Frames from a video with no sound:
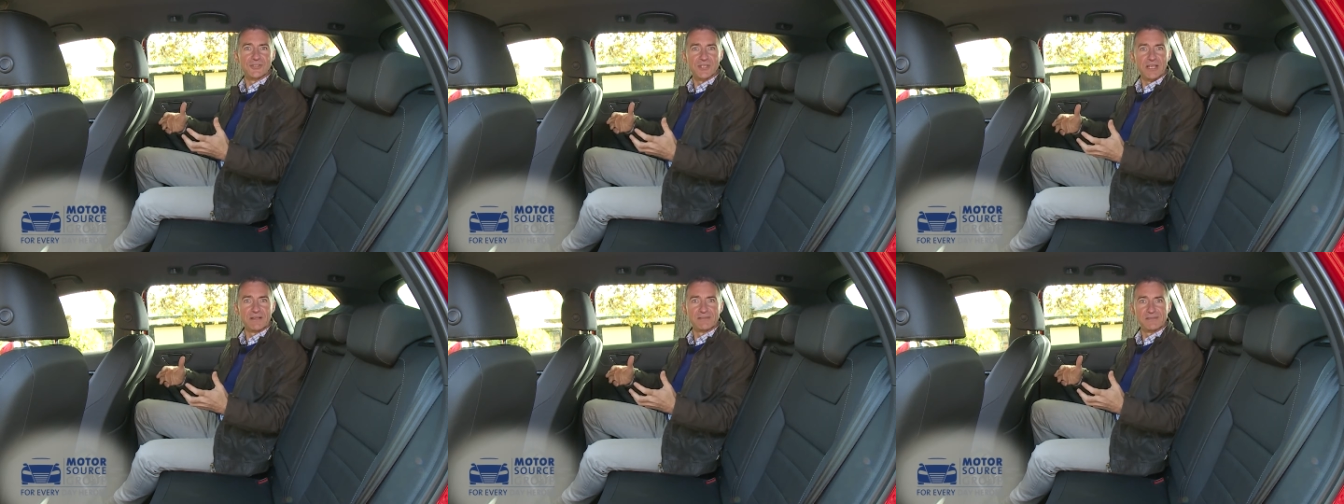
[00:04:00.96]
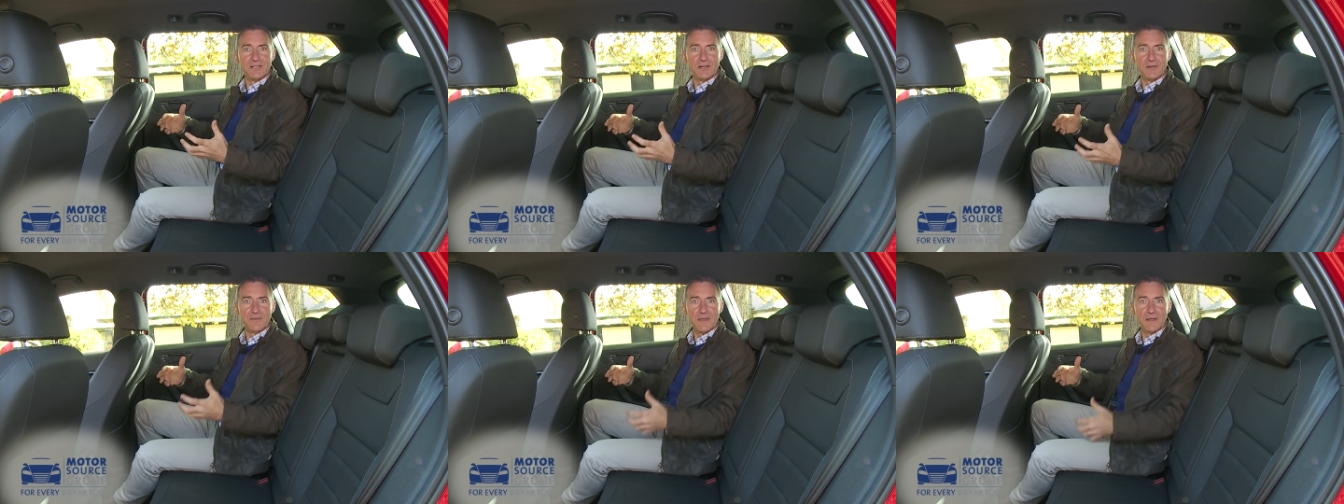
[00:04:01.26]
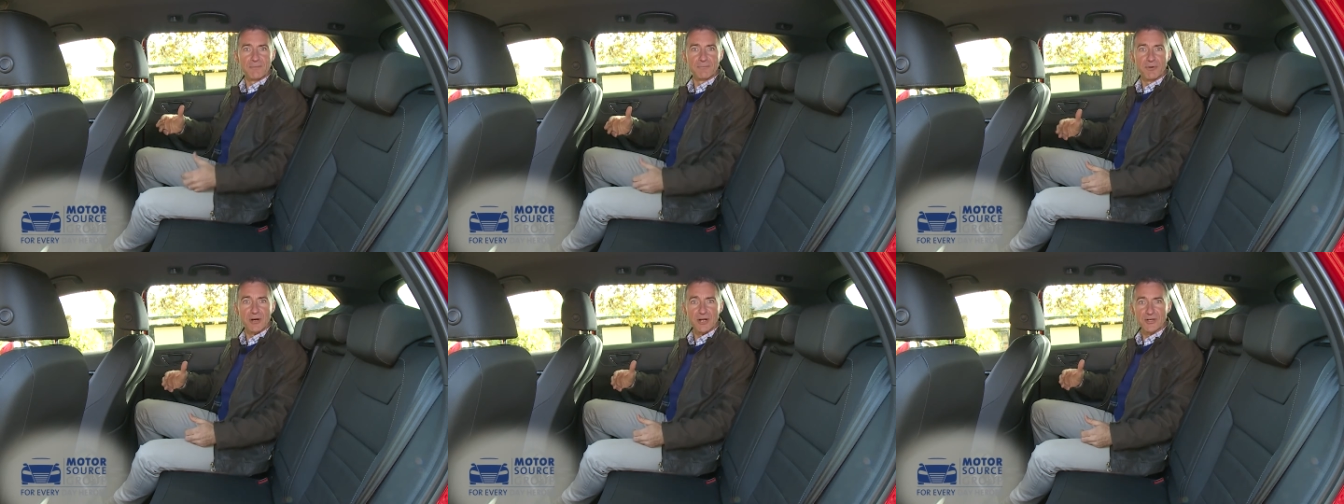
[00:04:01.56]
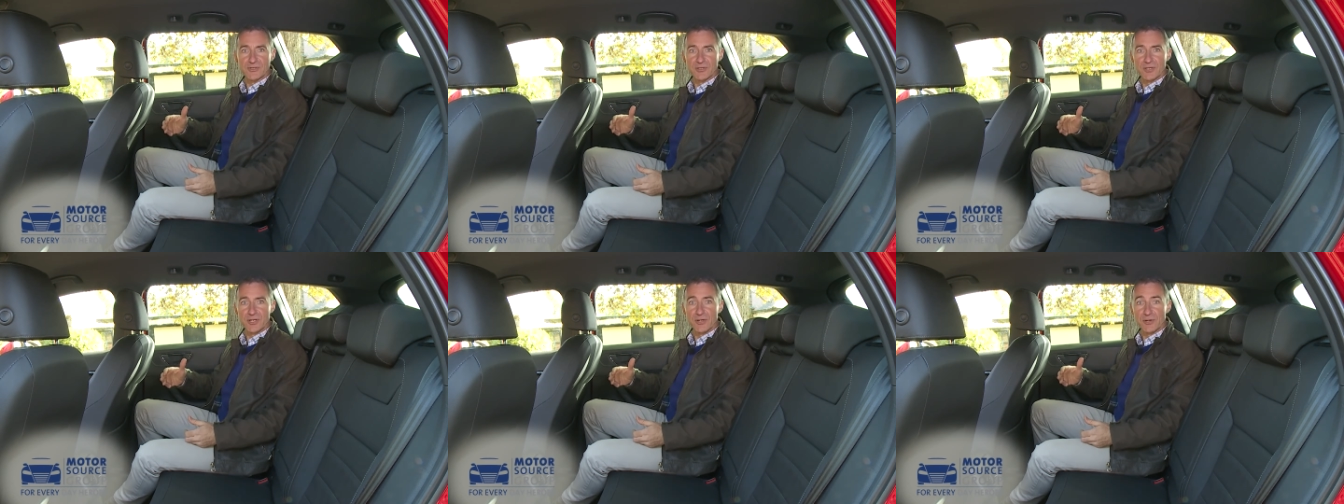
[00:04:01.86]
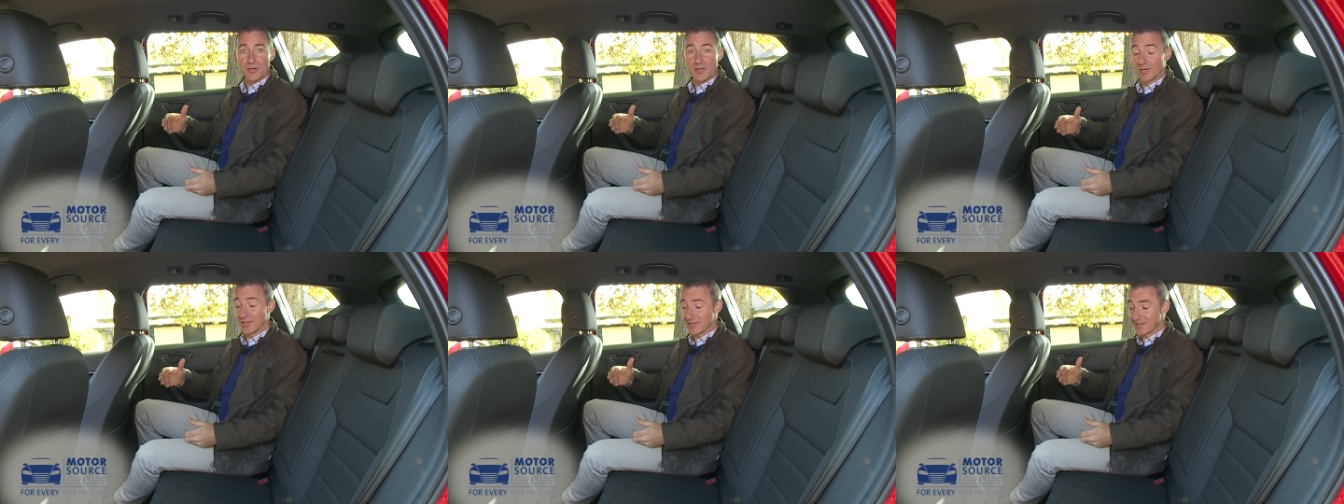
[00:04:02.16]
gives you the impression that you
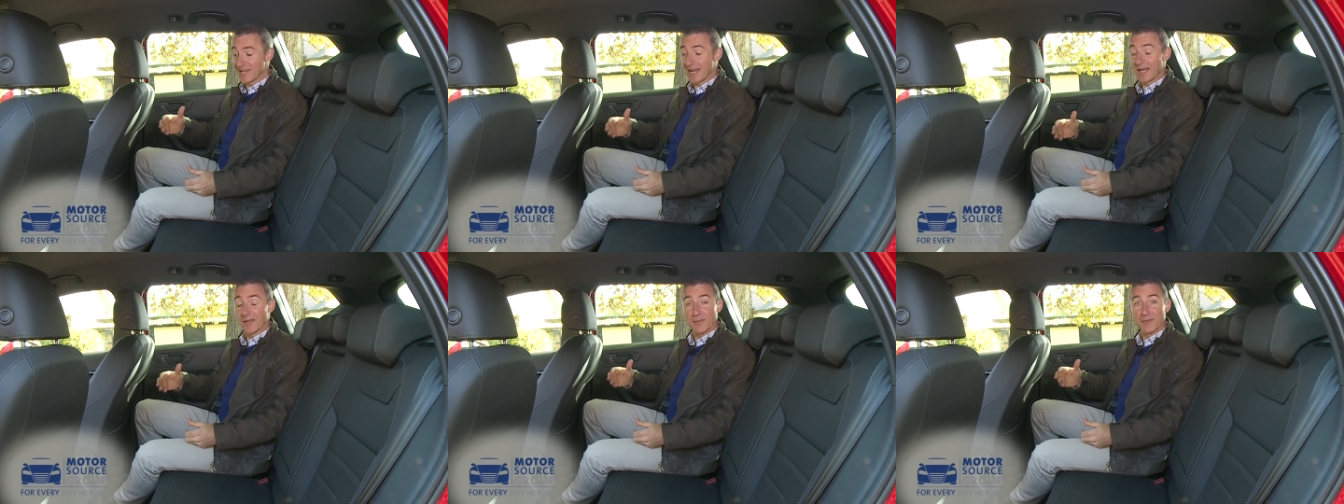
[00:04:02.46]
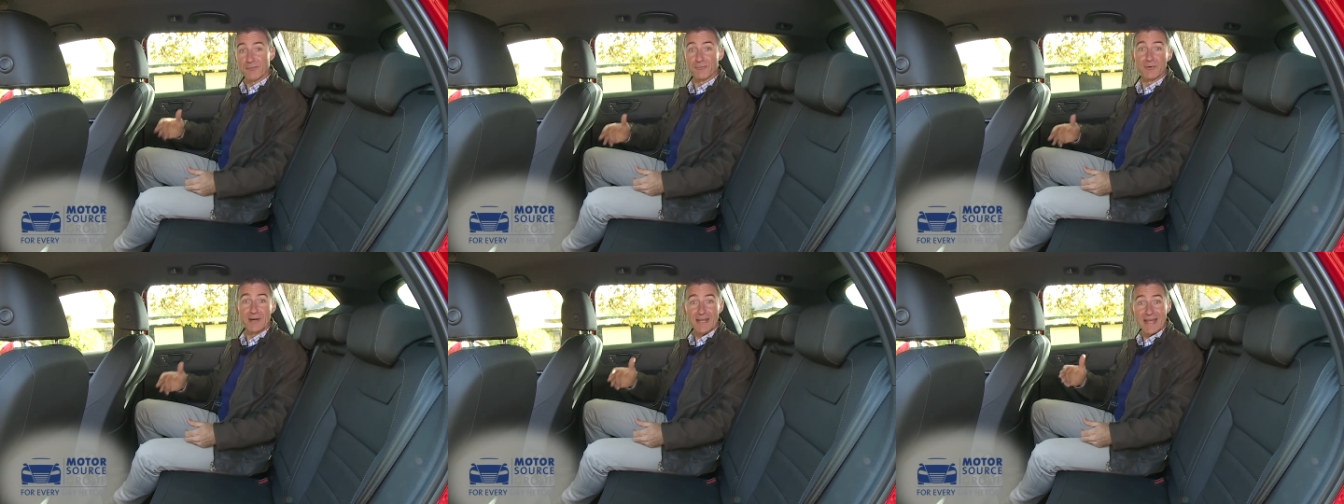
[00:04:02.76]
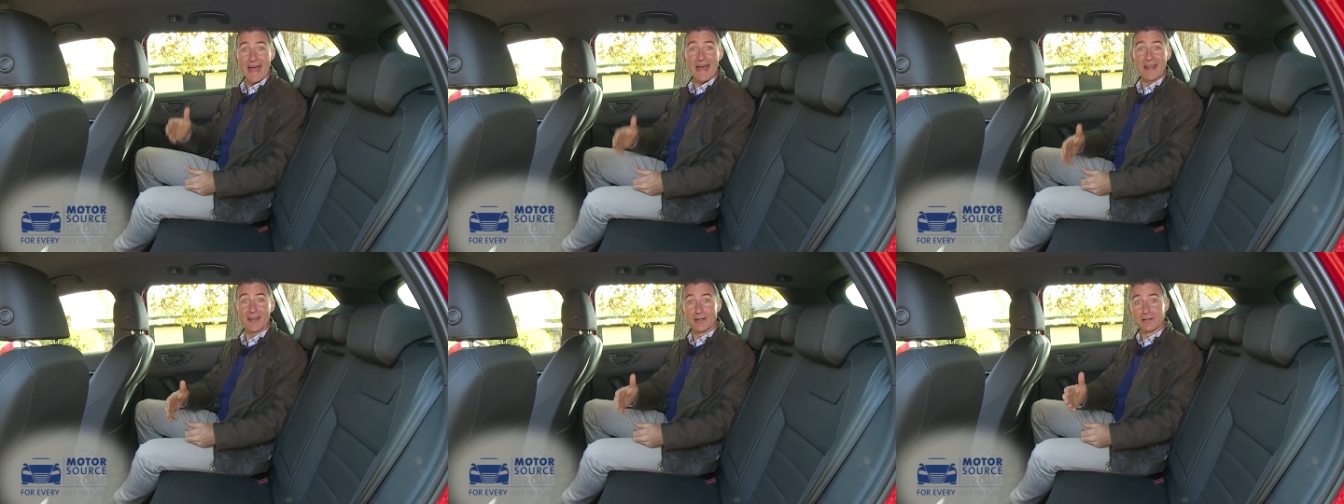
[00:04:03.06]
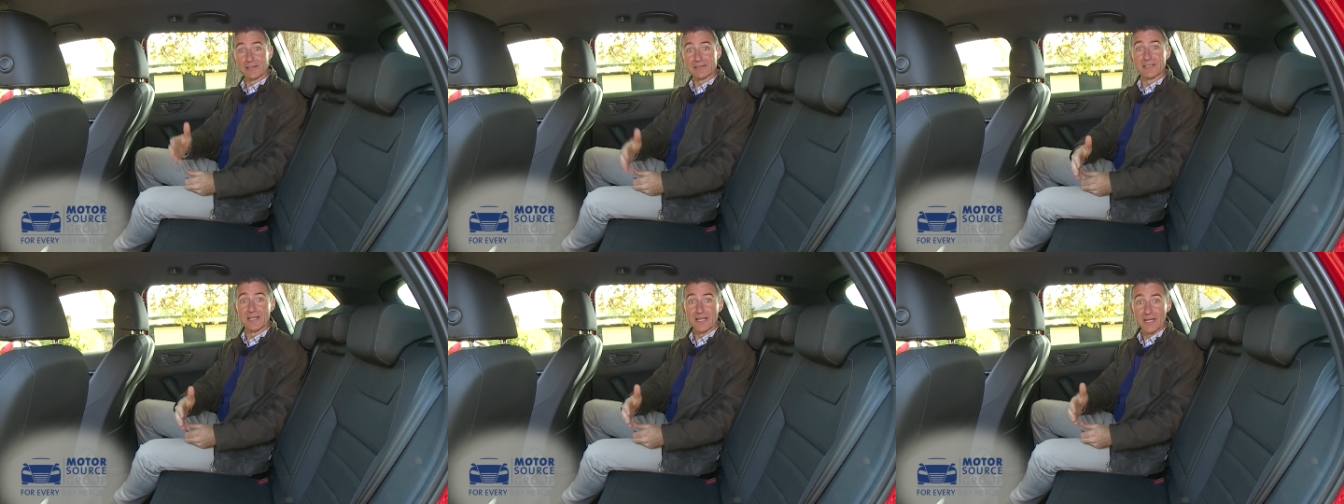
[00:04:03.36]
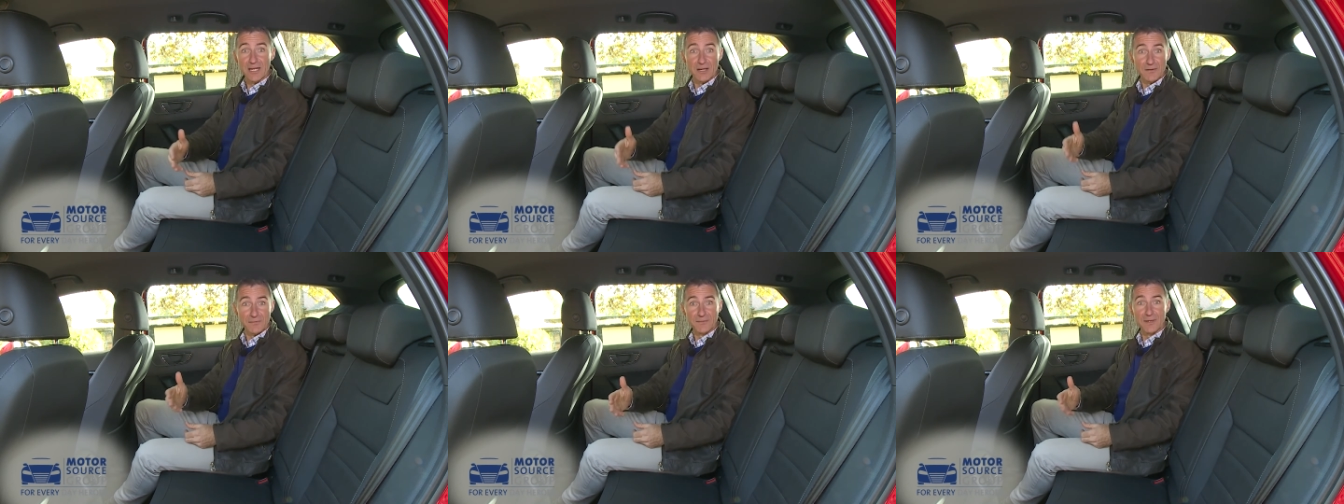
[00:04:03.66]
could take 3 adults
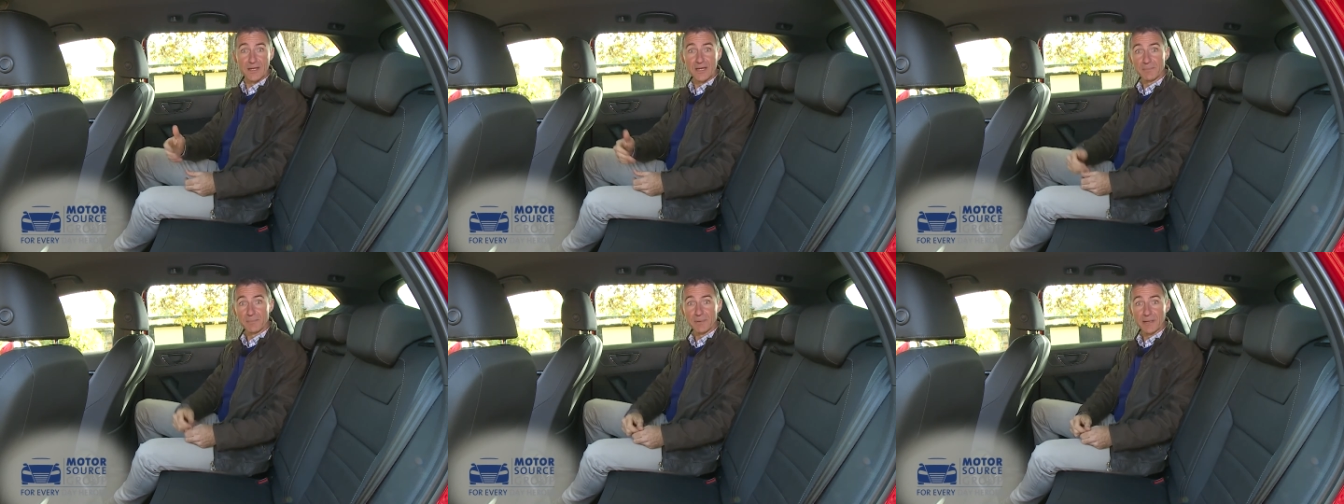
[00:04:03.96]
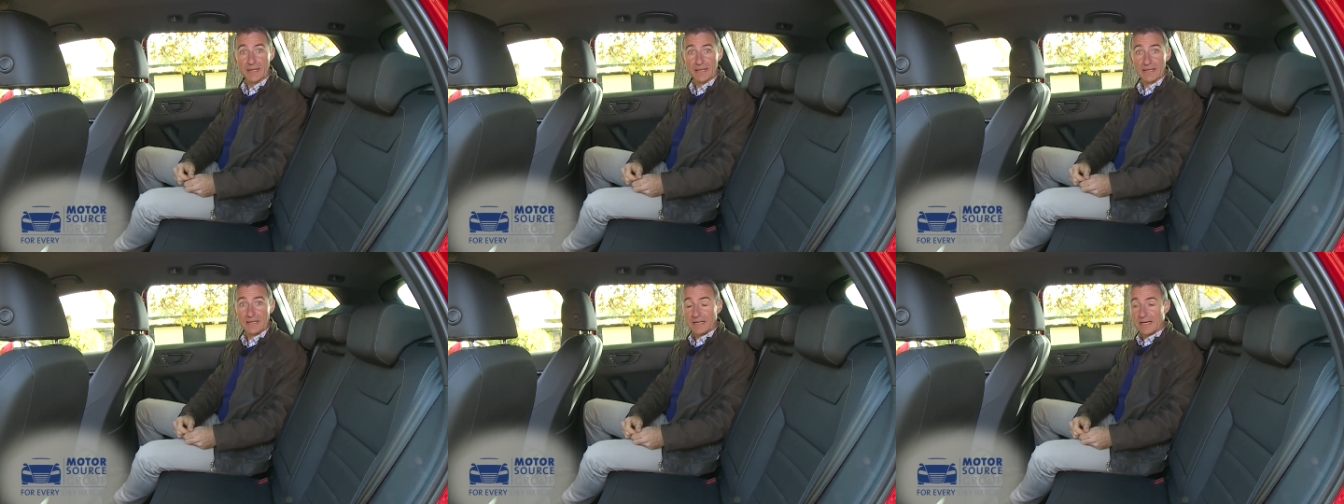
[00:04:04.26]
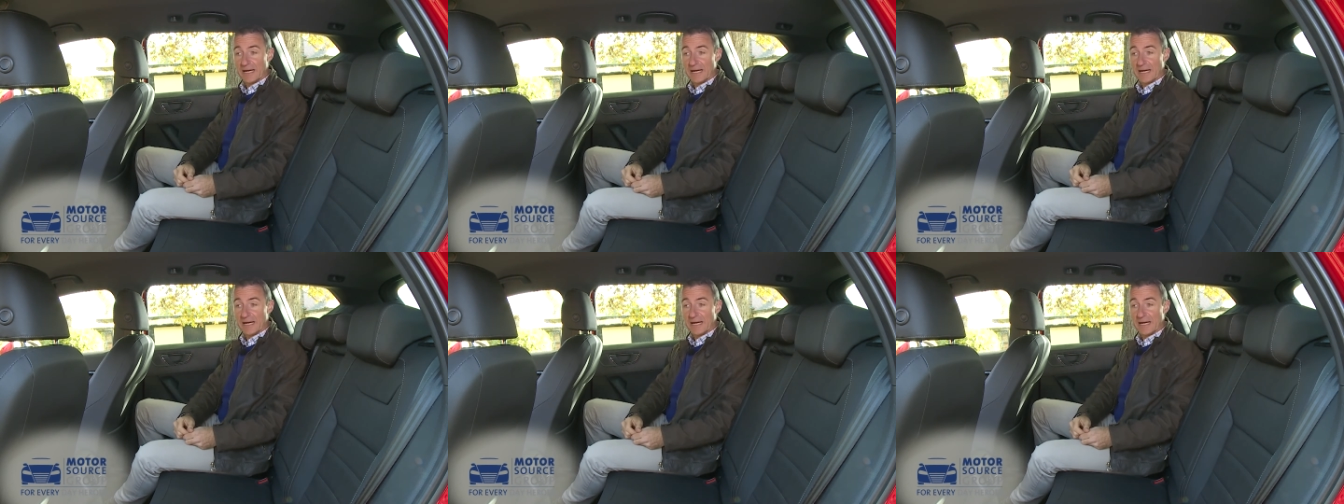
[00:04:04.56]
here if need be,